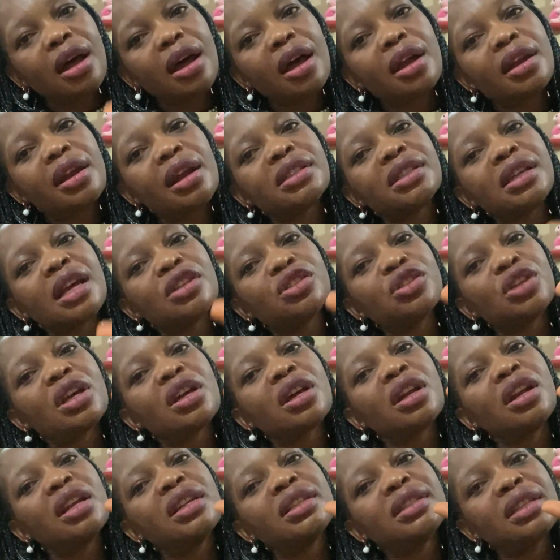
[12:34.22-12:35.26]
that as you're
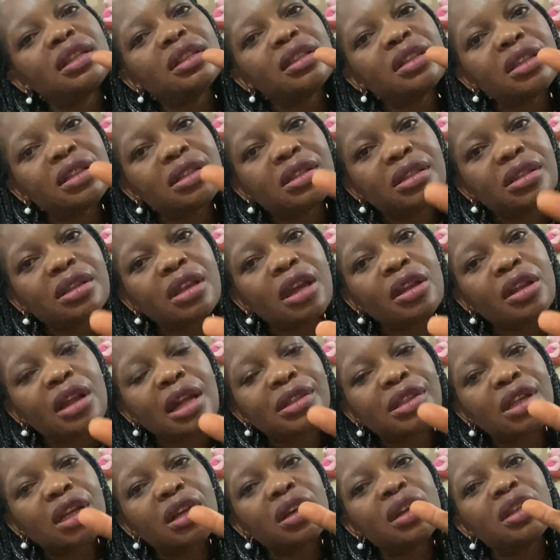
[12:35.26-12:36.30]
cleansing this,
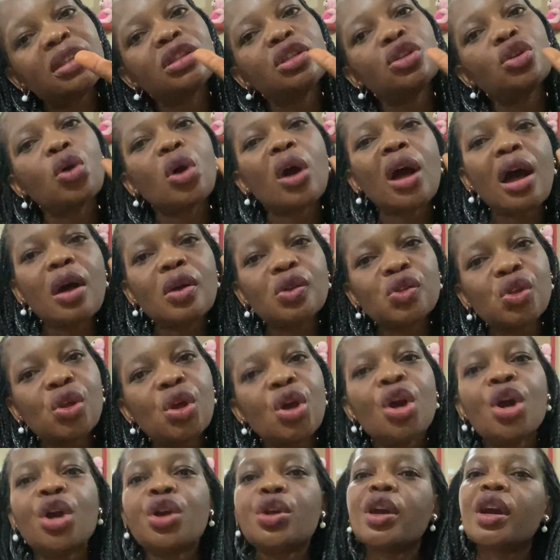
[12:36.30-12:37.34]
as you're cleansing your house,
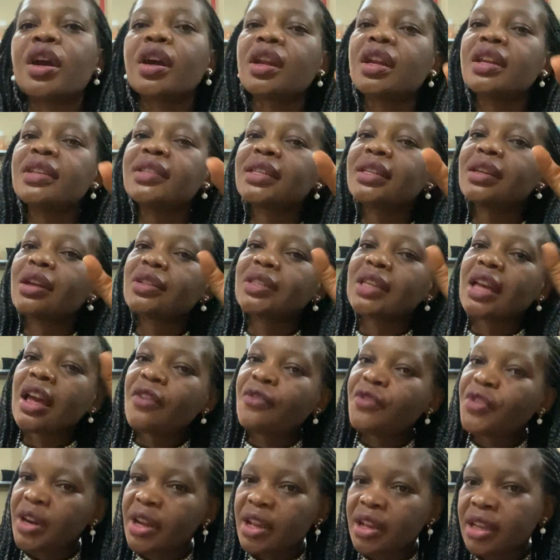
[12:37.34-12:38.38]
you're cleansing out
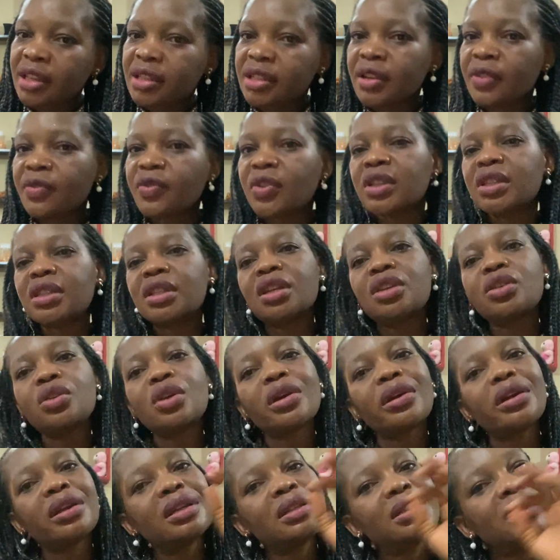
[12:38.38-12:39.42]
every negativity,
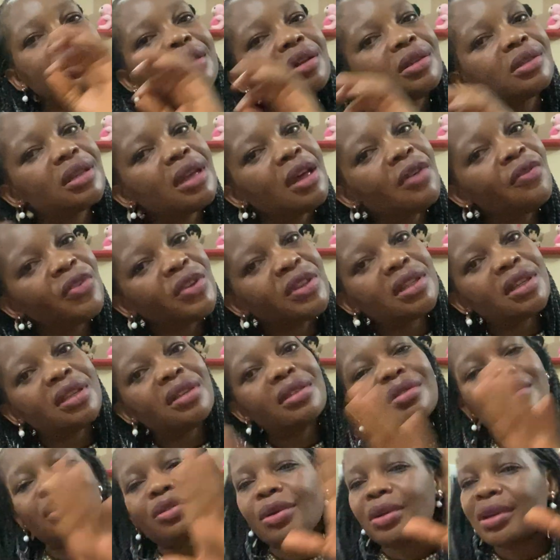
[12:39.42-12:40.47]
you're cleansing out
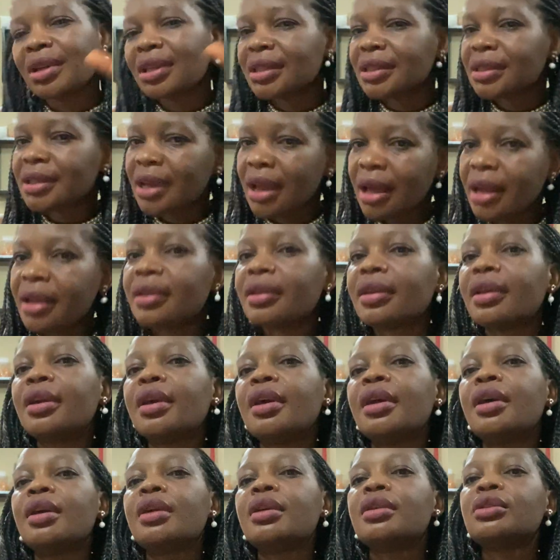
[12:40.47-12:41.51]
everything. You understand?
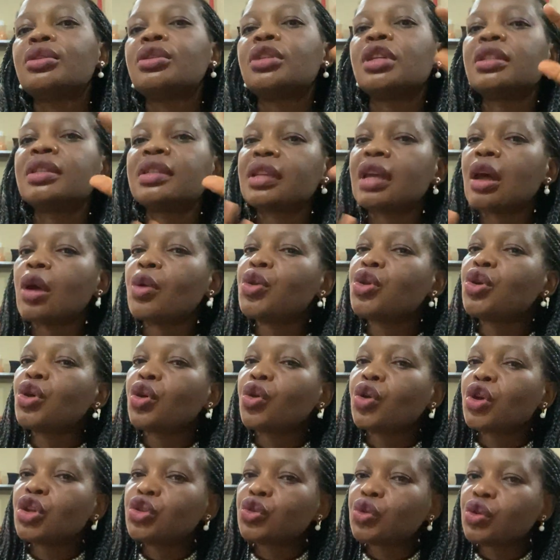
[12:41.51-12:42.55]
This is how you're
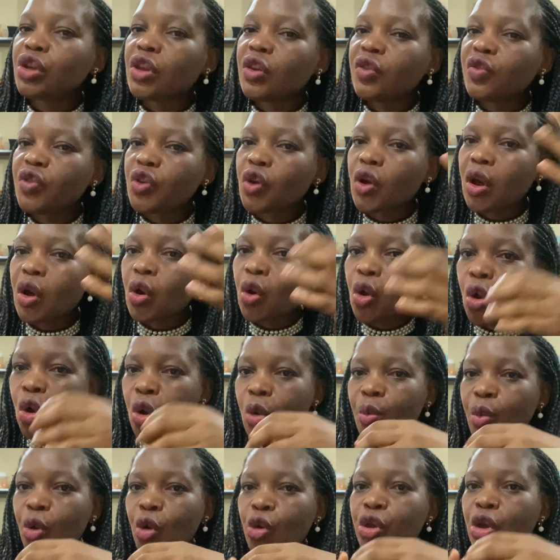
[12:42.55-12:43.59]
going to give your
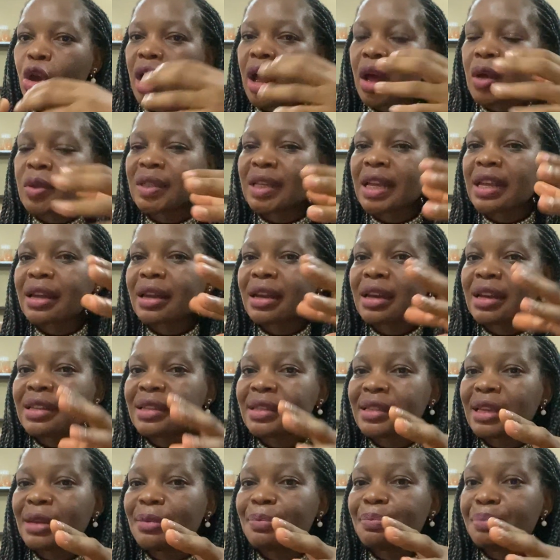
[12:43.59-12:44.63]
home or your house a
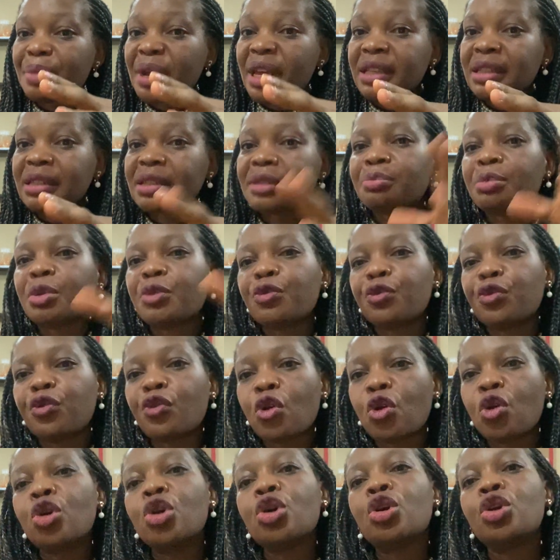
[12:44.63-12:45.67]
cleansing bath
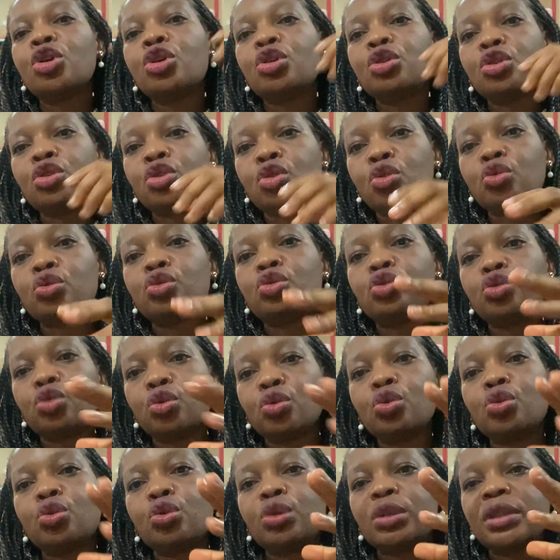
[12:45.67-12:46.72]
before you
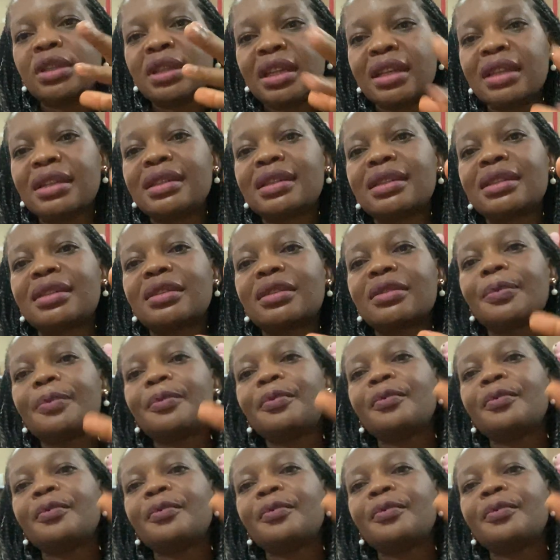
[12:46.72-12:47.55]
do this.